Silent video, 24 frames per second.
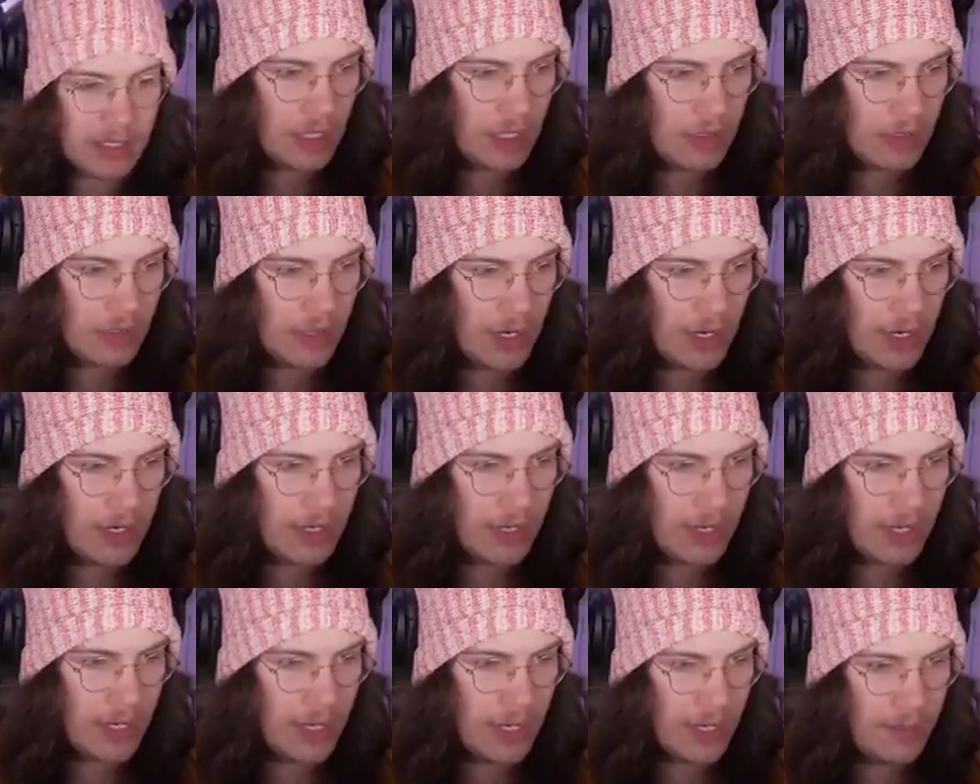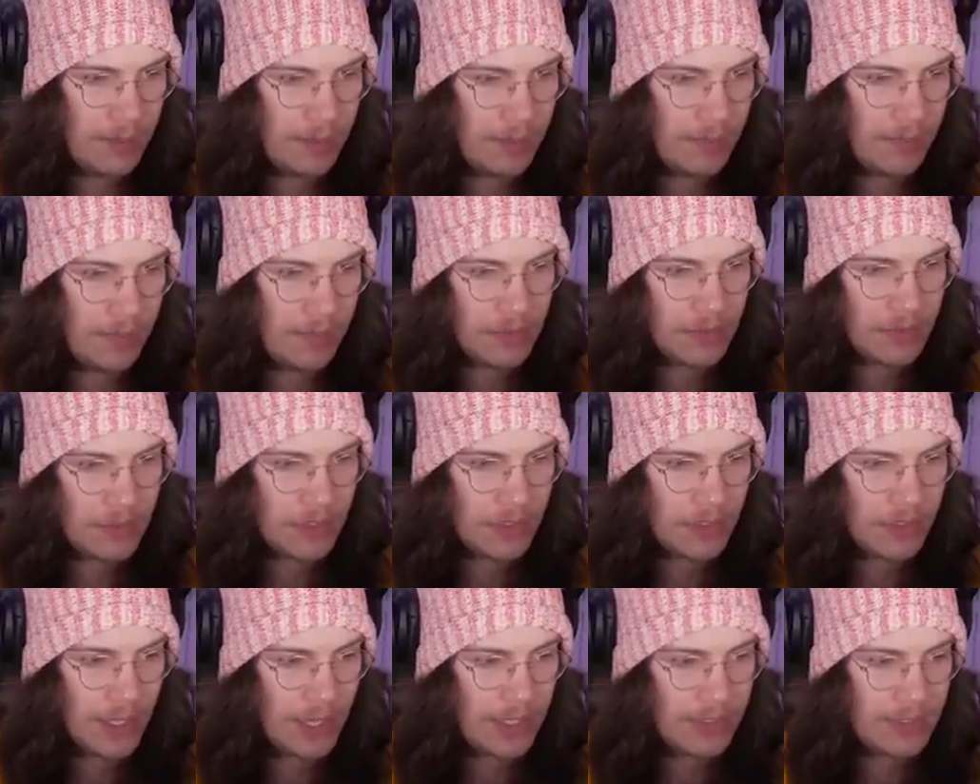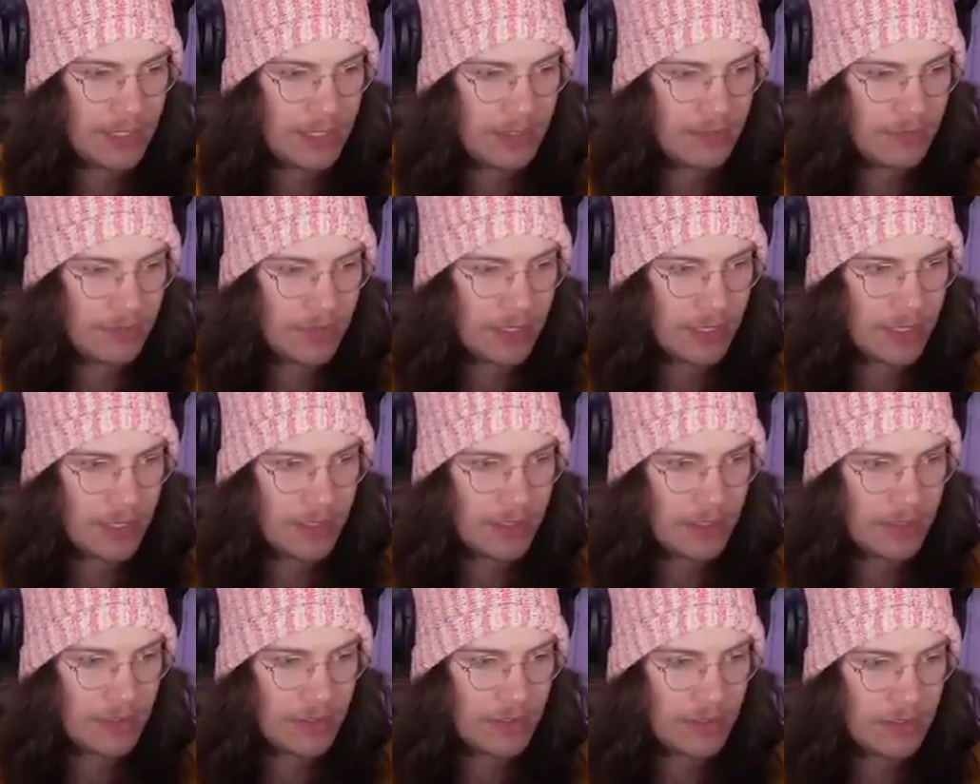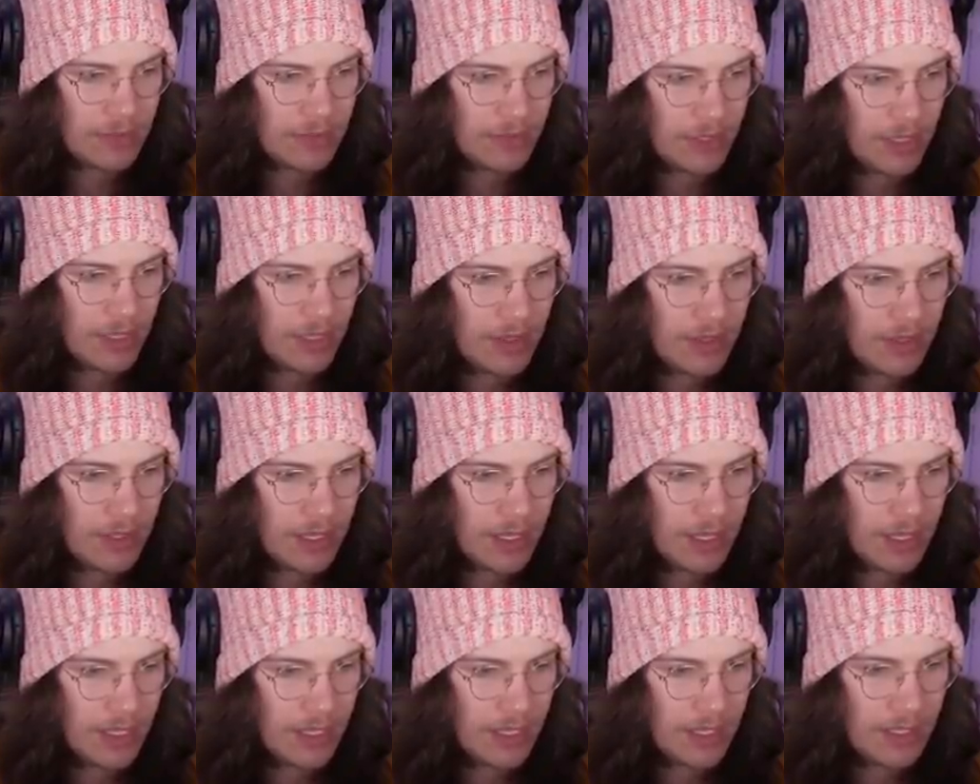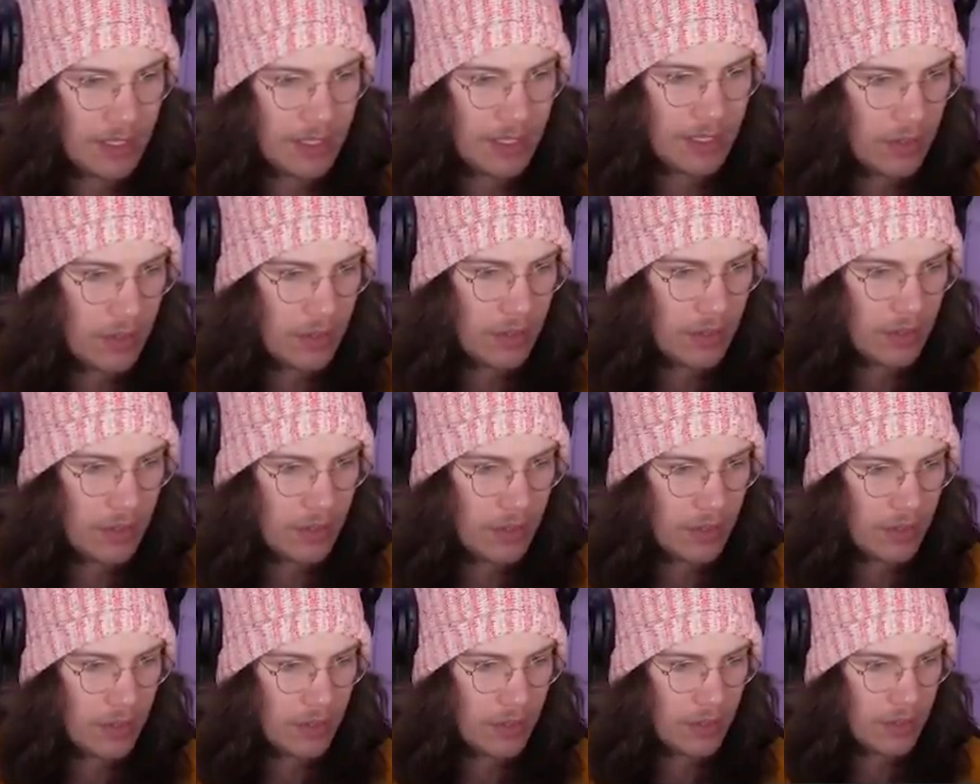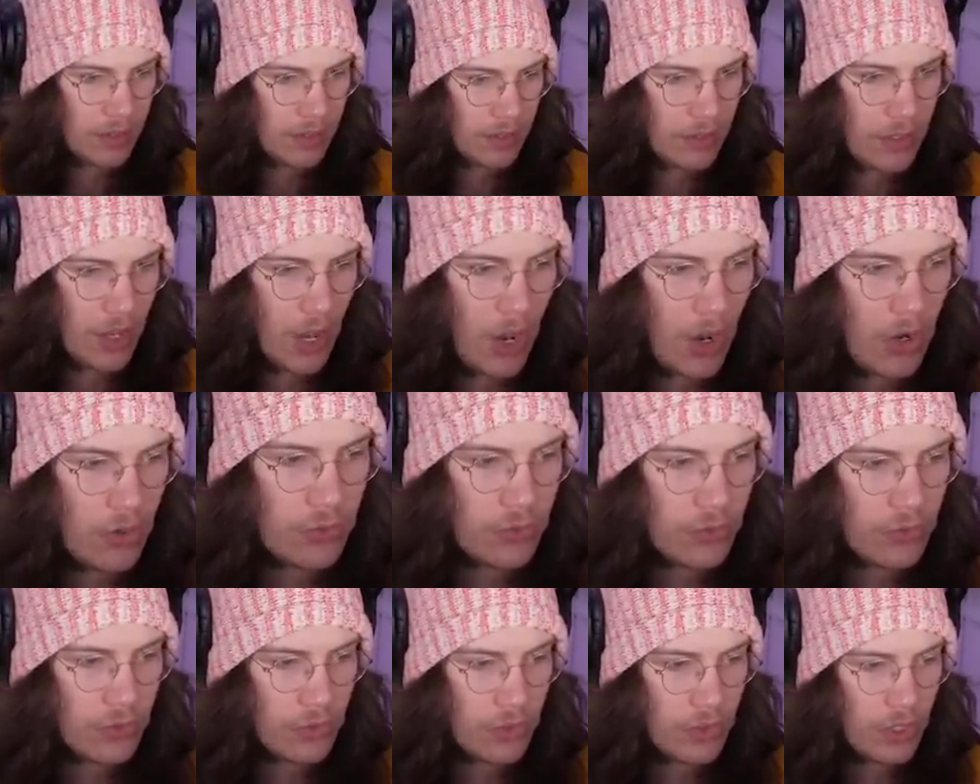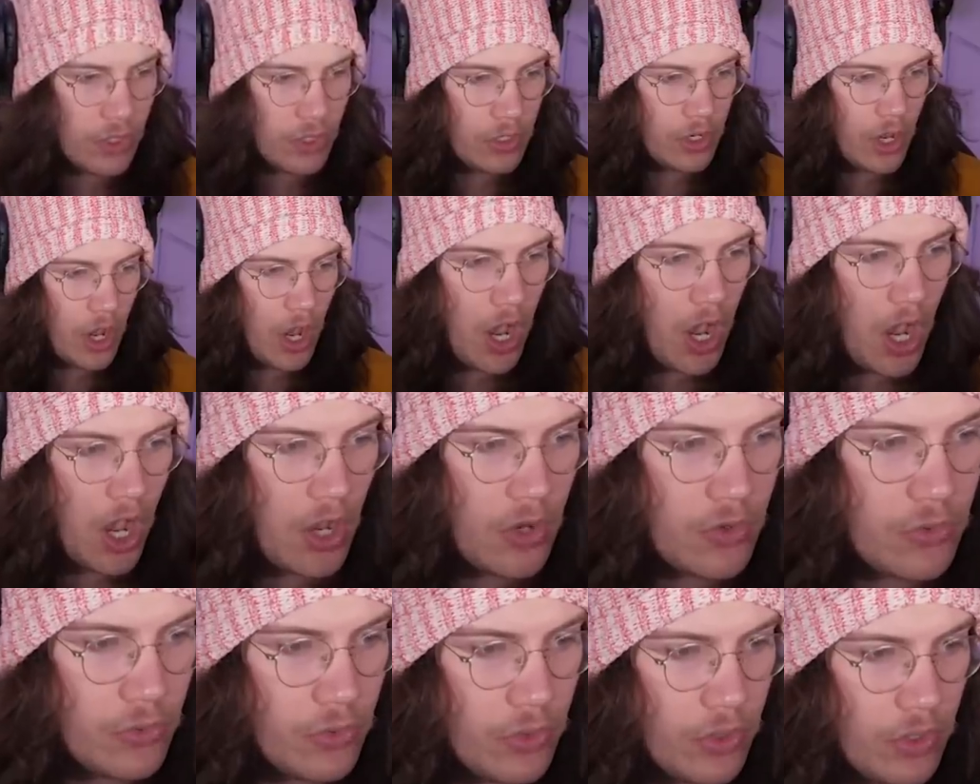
All right, so that didn't really do anything. No, no,